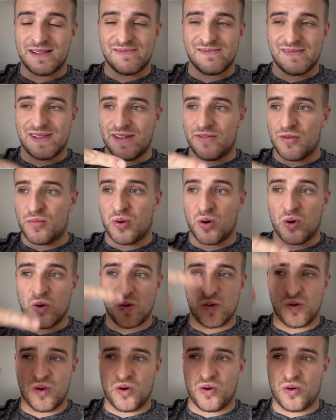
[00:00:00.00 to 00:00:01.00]

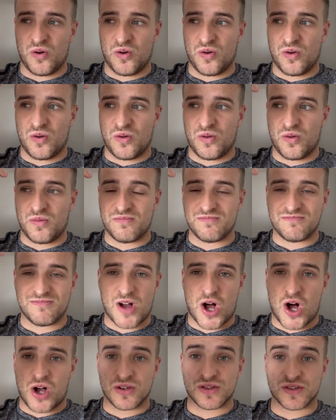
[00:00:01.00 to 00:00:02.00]
Liverpool or
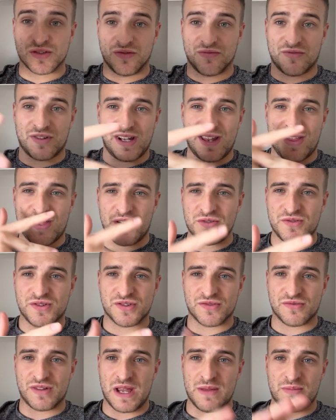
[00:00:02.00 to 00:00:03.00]
Arsenal, really, those
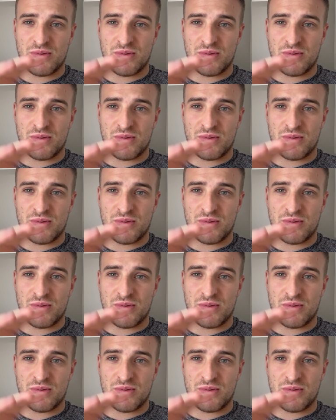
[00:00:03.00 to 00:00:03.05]
three.